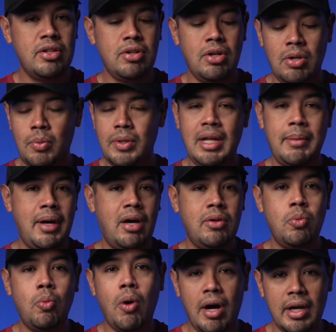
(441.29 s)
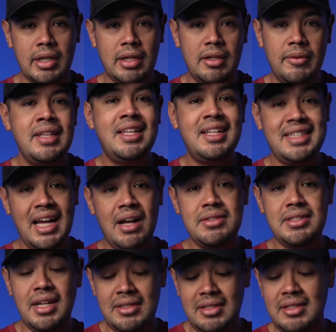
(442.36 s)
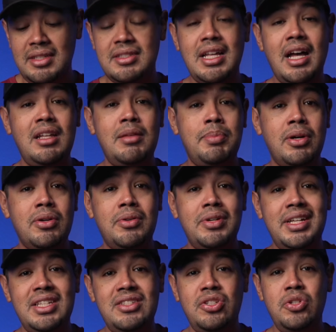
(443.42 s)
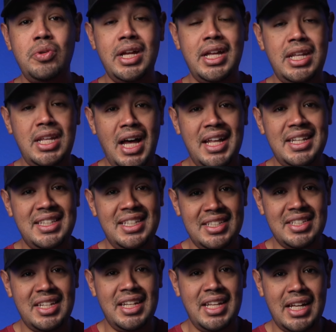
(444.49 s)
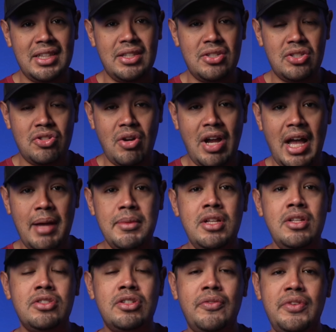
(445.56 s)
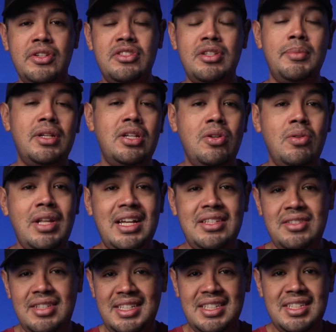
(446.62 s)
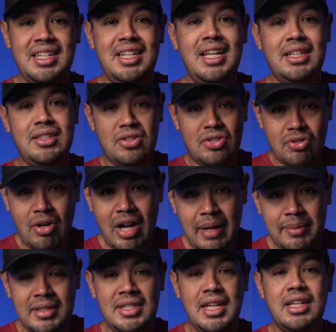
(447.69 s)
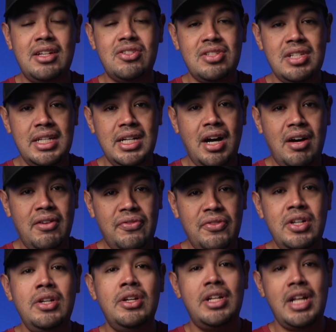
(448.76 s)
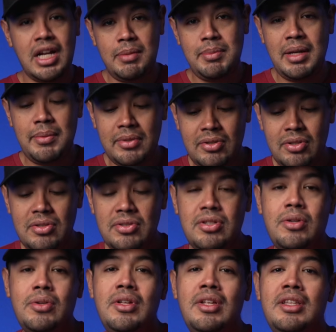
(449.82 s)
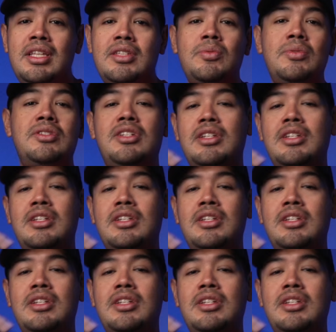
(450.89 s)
the go when I'm out and walking. The downside to this style of buckle is you cannot disconnect the strap. So if you're somebody who likes to disconnect the strap to take your sling off, you're not gonna be able to do so. This one's